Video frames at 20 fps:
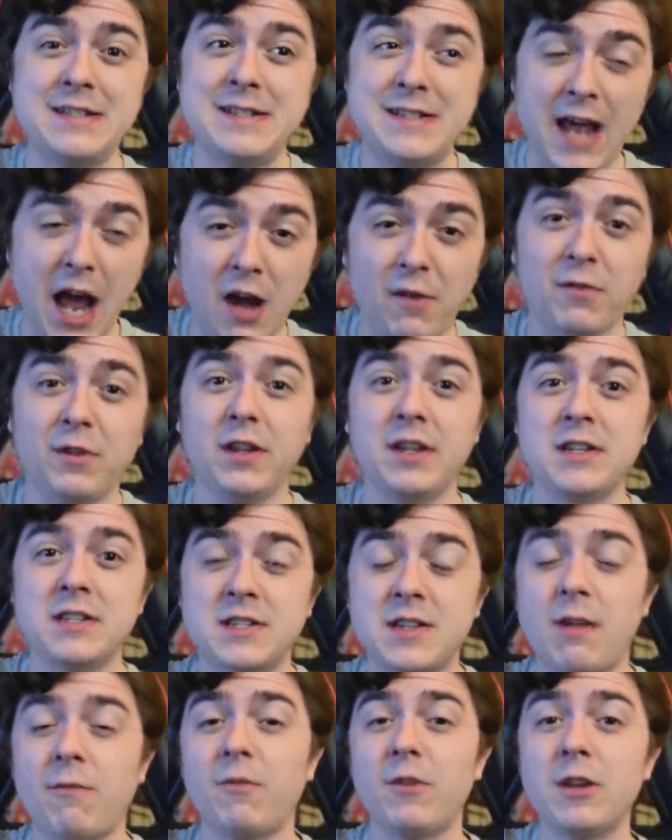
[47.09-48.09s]
definitely
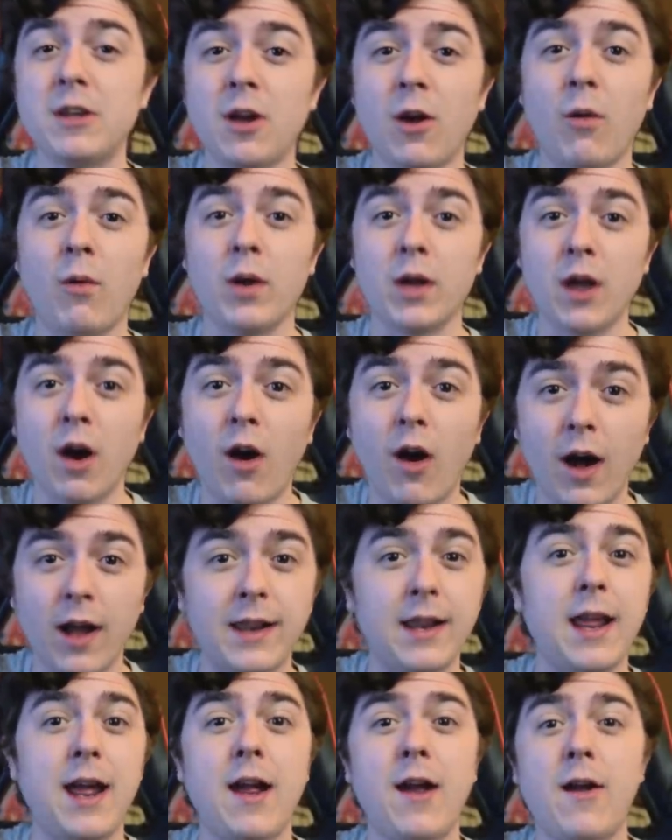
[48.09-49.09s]
something going
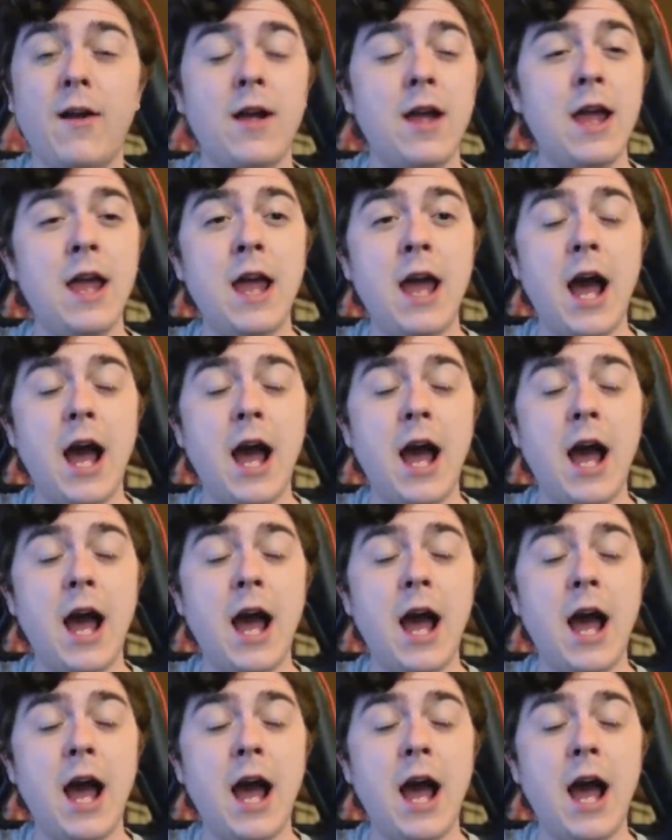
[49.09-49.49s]
on there.